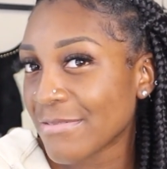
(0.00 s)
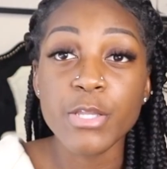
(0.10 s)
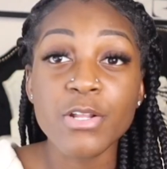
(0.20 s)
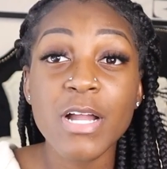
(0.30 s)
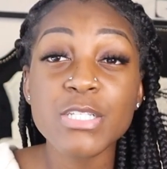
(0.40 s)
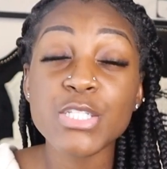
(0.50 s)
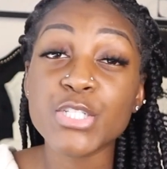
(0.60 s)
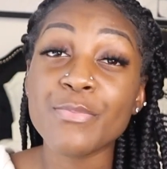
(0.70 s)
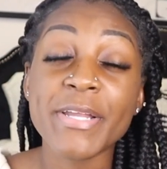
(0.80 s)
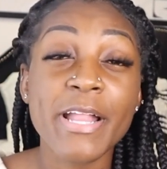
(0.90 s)
You're not
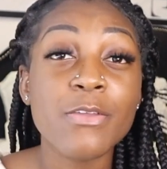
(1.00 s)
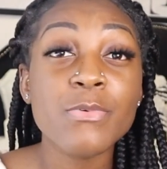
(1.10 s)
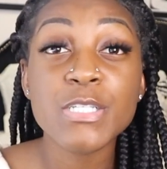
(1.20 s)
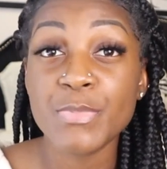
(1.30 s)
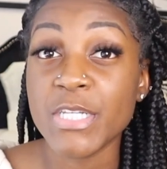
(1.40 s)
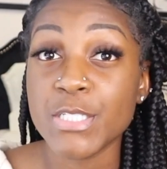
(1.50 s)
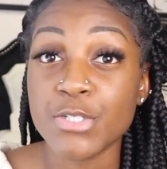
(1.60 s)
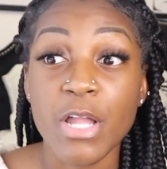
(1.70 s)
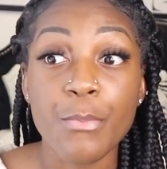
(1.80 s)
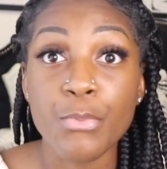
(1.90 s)
disturbing anyone's peace,
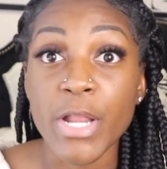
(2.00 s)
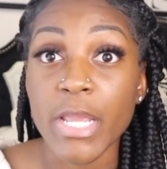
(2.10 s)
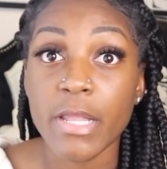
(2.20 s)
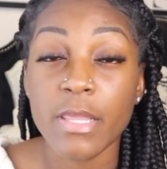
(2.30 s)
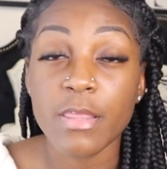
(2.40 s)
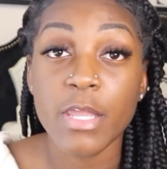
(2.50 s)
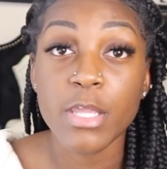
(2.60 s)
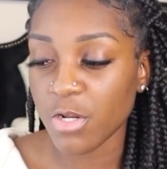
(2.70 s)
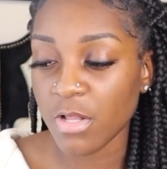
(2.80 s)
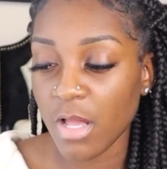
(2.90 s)
you're not breaking
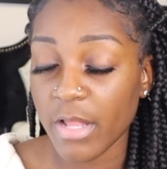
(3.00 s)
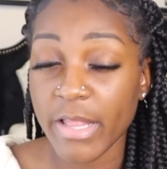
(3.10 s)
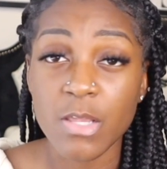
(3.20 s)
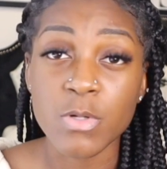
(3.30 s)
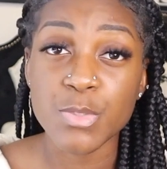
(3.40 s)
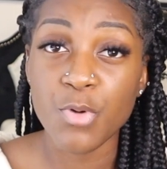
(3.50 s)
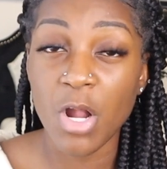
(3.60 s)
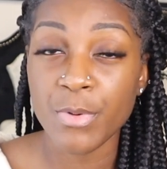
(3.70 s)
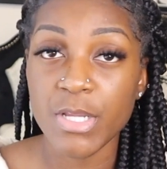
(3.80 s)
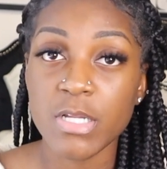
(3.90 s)
anything, you're not on anyone's
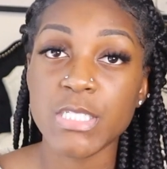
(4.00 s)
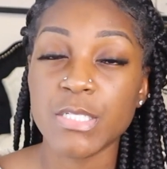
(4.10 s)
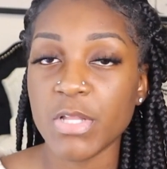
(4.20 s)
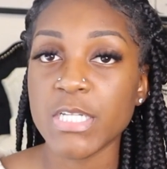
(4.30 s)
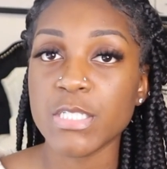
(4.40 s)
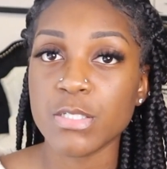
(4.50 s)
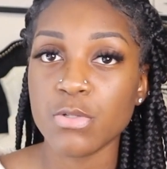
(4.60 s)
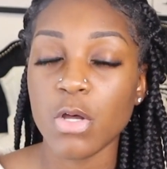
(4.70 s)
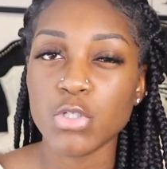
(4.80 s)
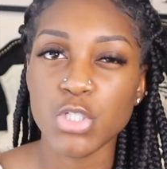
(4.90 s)
property, because the places you
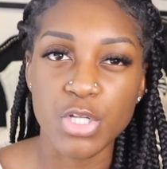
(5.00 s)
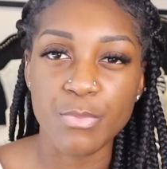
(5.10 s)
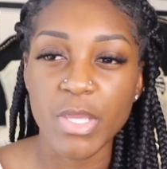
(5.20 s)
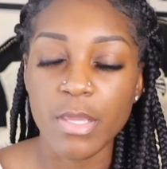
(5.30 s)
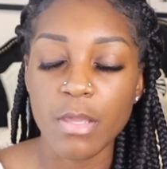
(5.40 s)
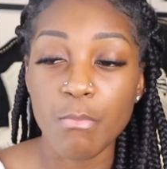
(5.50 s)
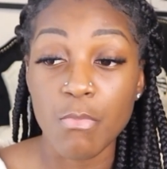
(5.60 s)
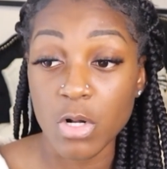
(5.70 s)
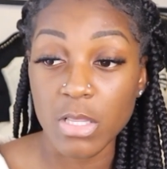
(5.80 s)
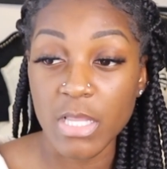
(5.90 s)
go should be
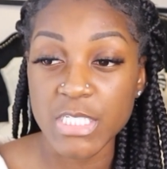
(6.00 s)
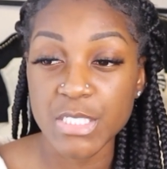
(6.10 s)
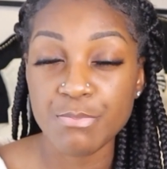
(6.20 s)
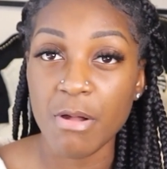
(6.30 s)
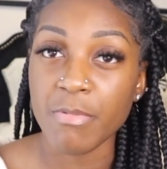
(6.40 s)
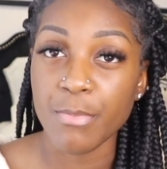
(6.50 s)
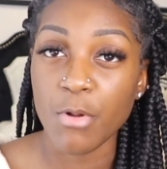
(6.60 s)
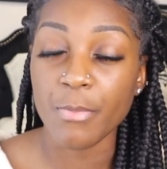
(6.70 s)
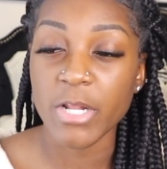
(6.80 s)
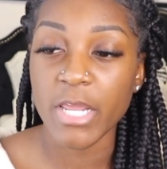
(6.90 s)
more or less public
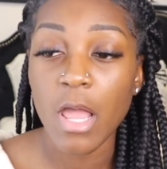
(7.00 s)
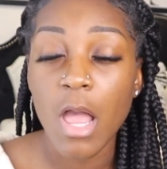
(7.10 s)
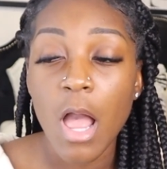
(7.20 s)
property.